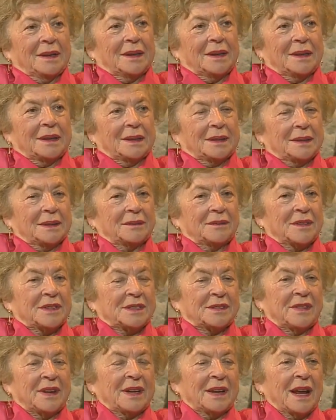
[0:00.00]
And it
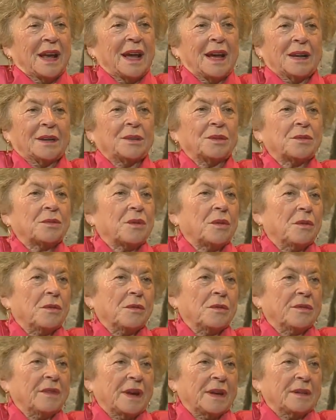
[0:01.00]
was very hard to go
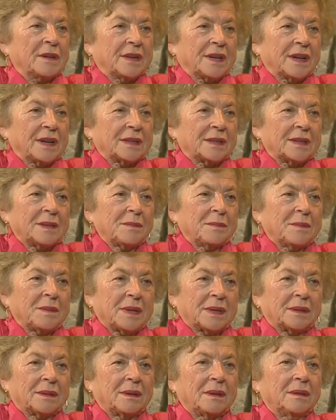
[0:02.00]
away already,
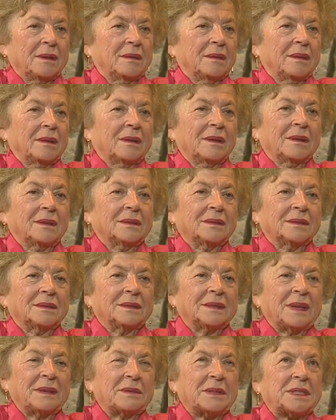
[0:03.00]
but
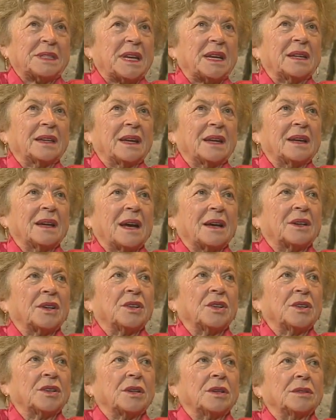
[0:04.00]
they were thinking a
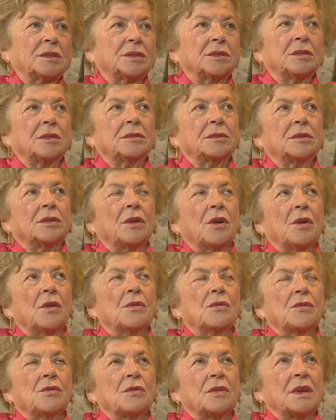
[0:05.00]
girl to
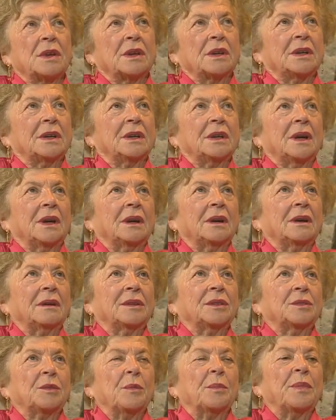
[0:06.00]
go in uh,
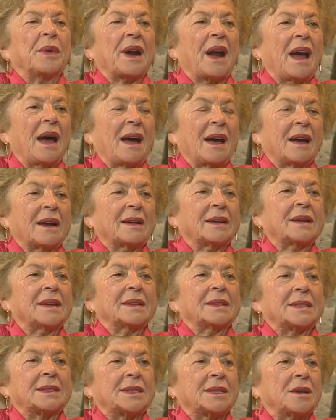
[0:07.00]
to Prague,
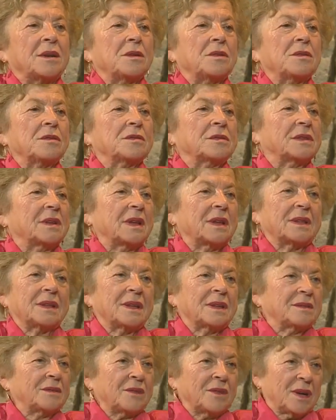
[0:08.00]
and so they
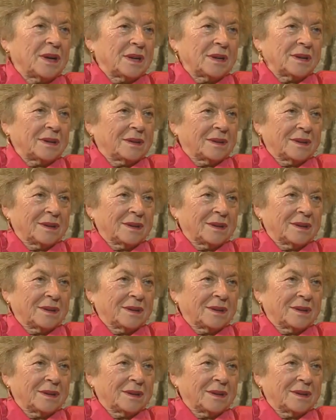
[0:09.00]
didn't want to.